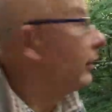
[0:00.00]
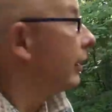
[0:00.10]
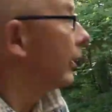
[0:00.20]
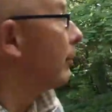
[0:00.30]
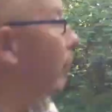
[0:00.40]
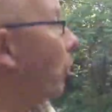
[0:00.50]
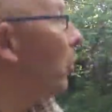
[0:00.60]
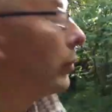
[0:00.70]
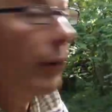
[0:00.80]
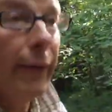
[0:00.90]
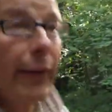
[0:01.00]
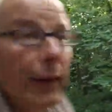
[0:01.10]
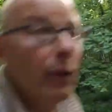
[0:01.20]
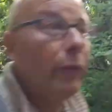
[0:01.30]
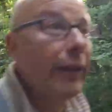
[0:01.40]
an important thing
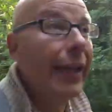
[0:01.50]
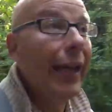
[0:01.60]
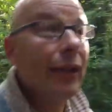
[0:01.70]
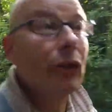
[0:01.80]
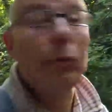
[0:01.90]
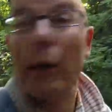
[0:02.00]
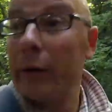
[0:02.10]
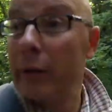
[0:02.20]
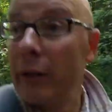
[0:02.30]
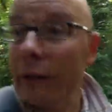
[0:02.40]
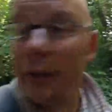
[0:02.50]
on the King's Road,